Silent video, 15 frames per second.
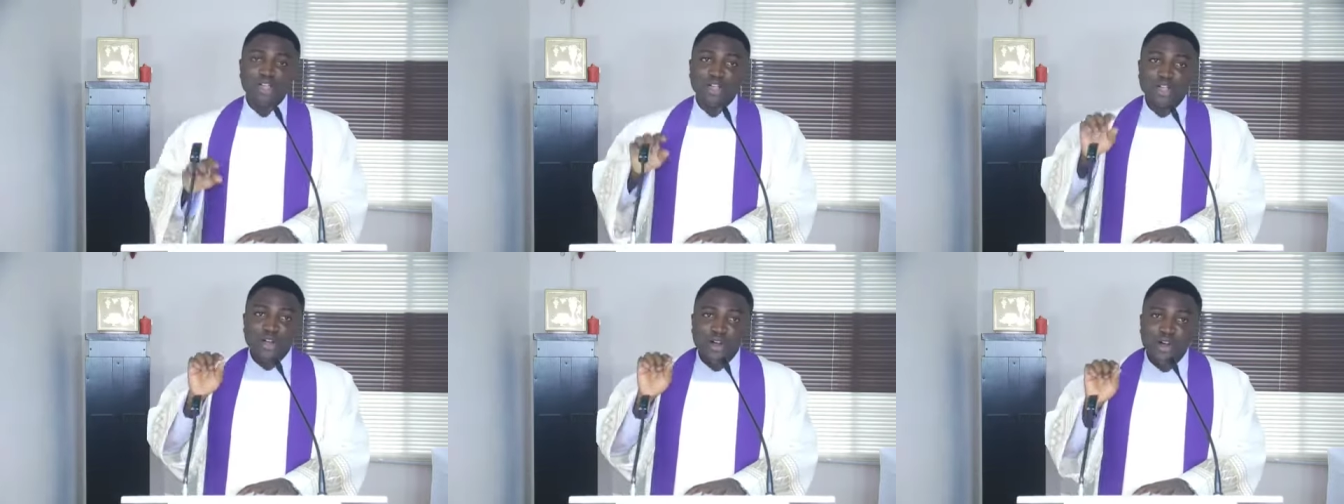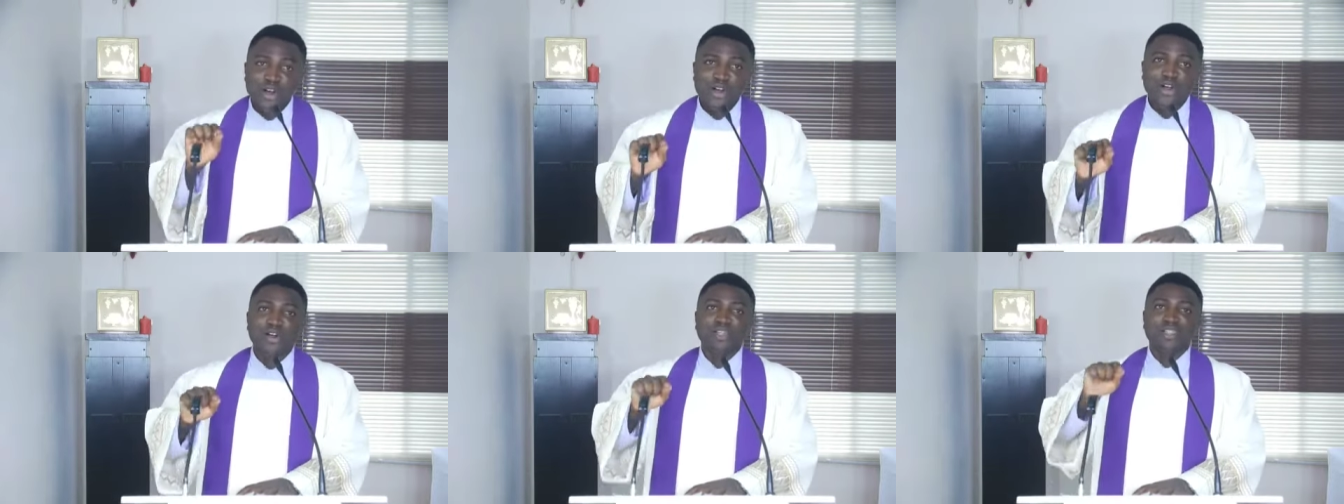
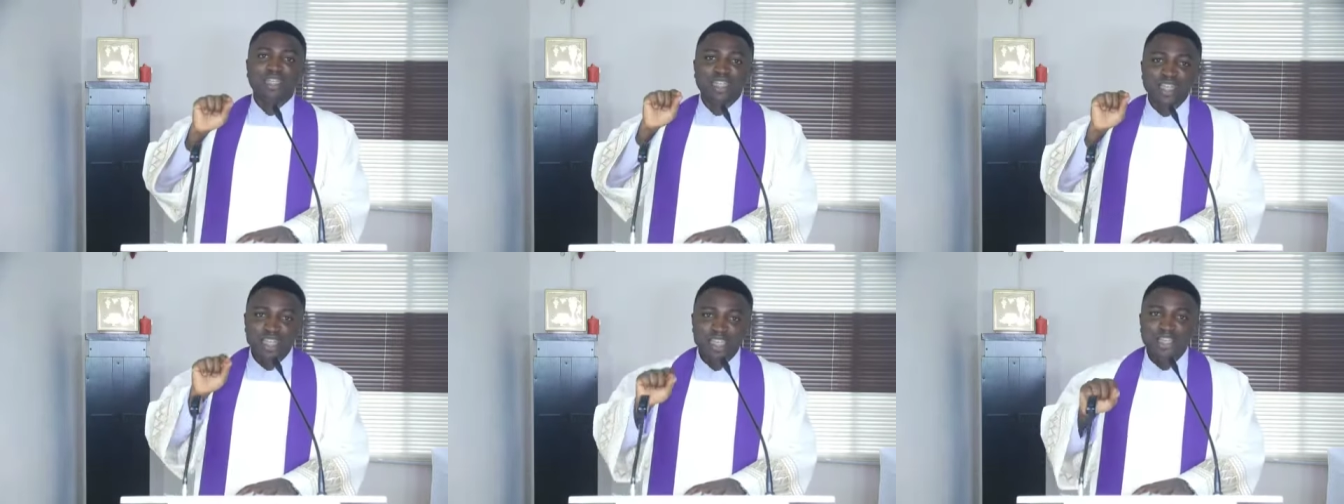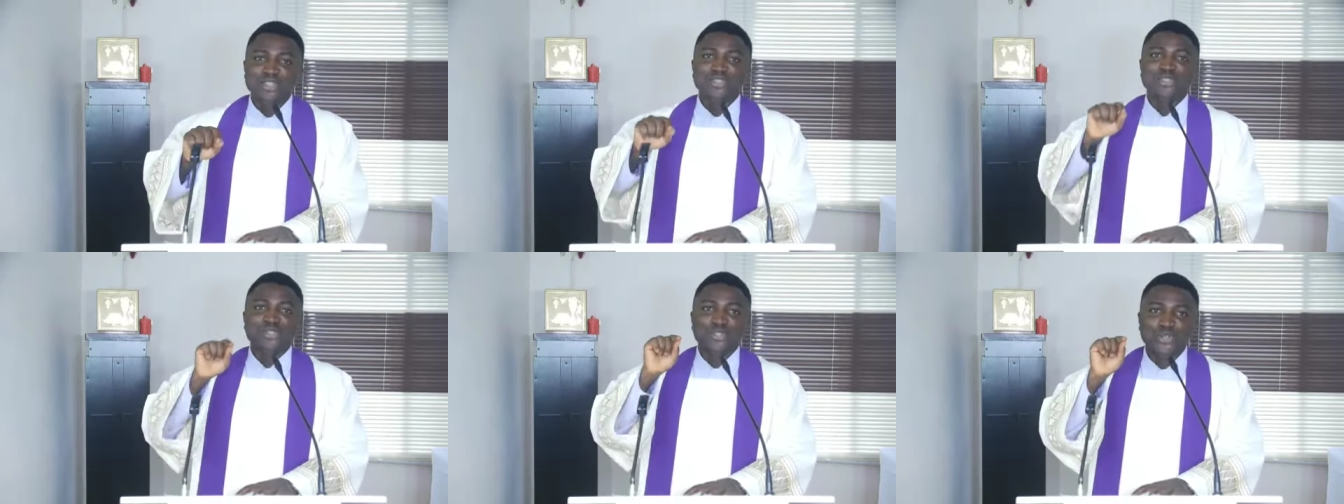God
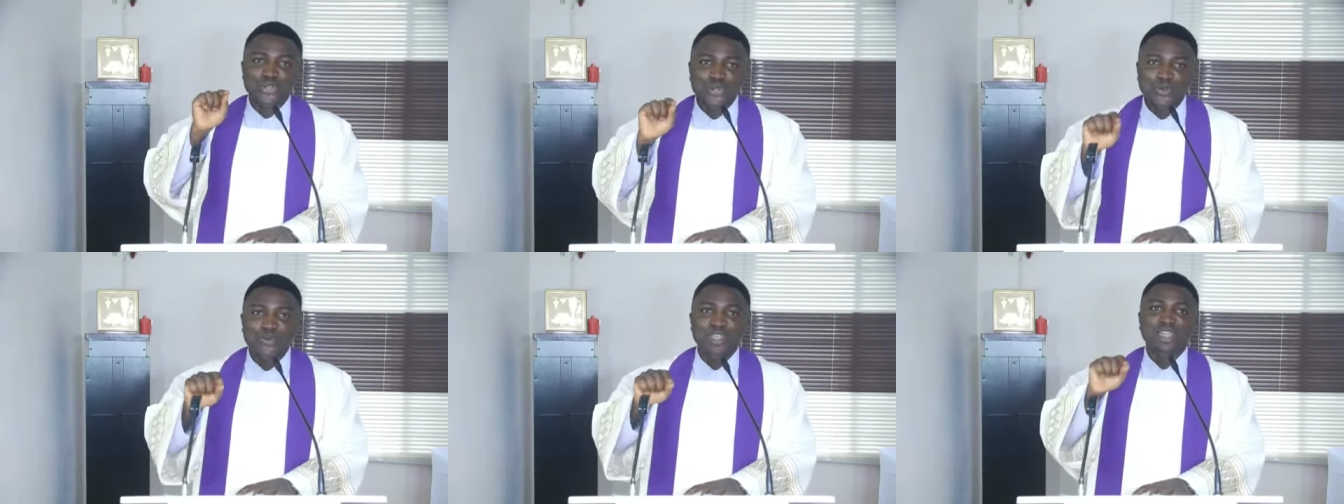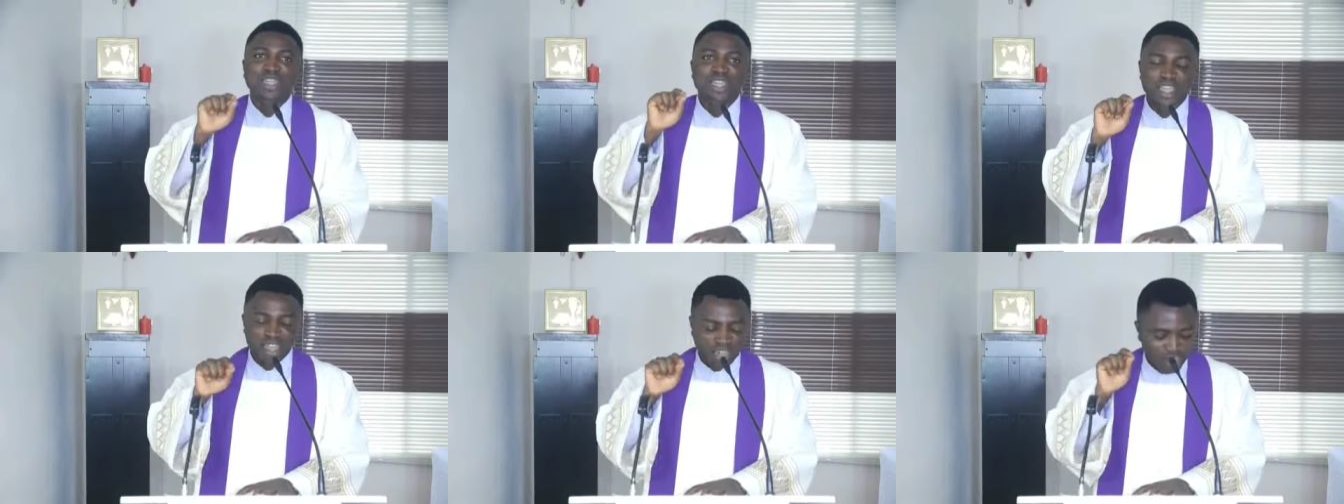is
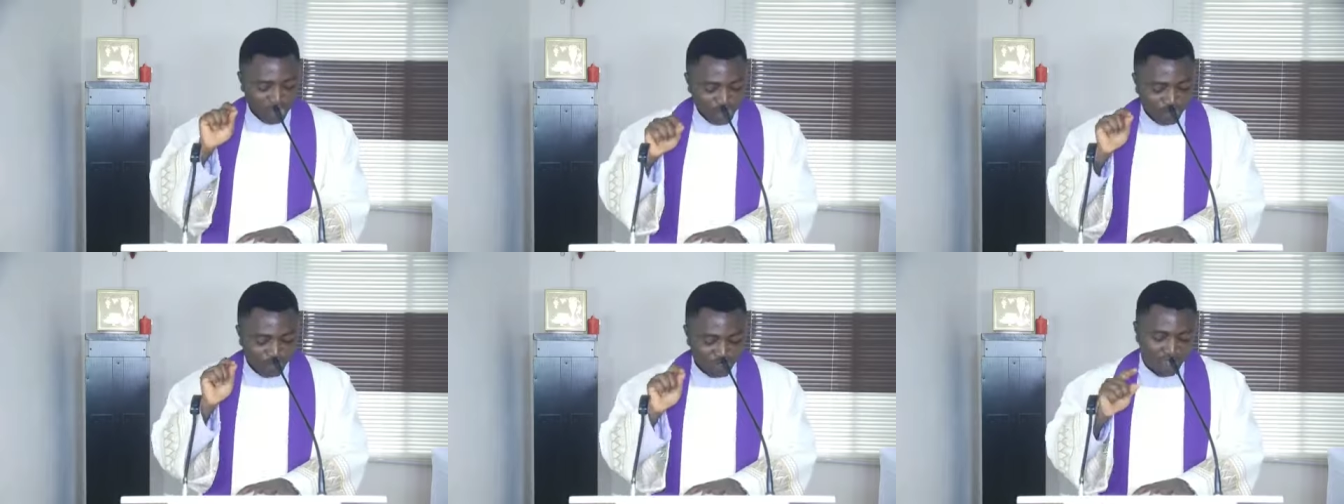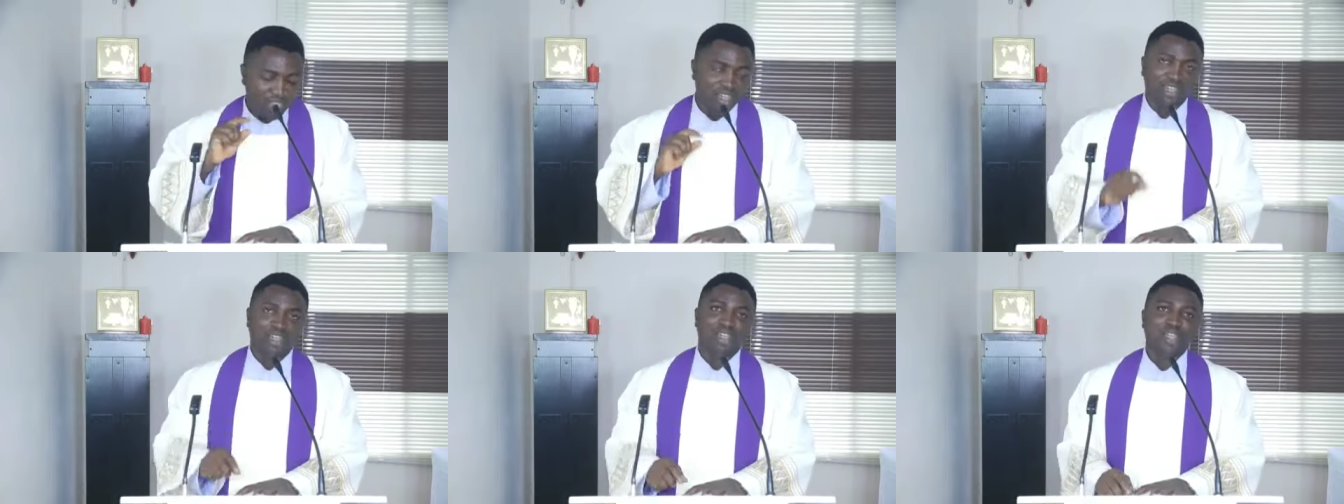doing a new
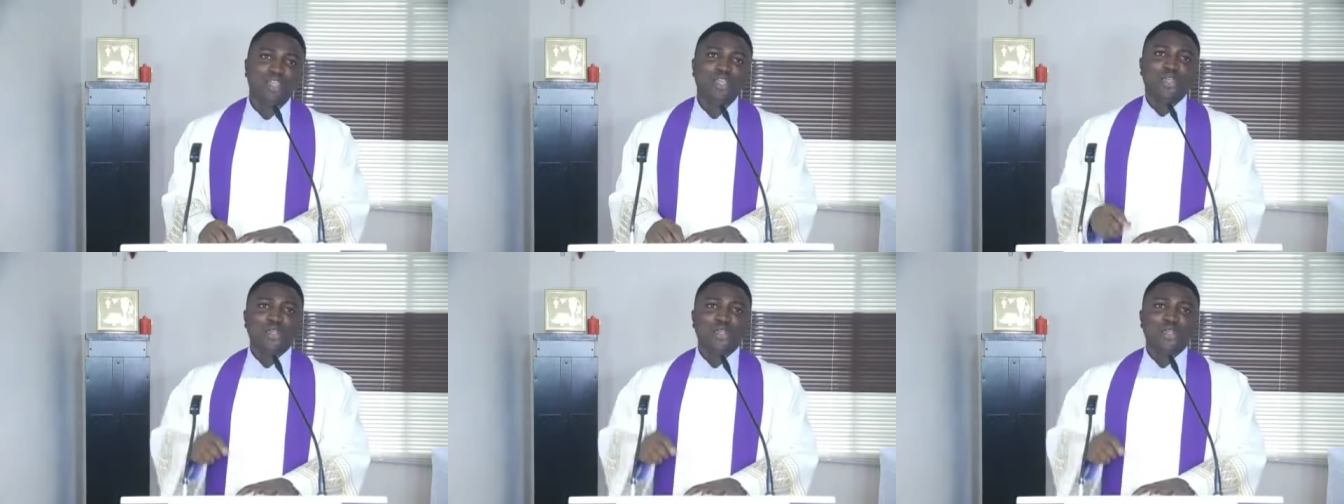thing.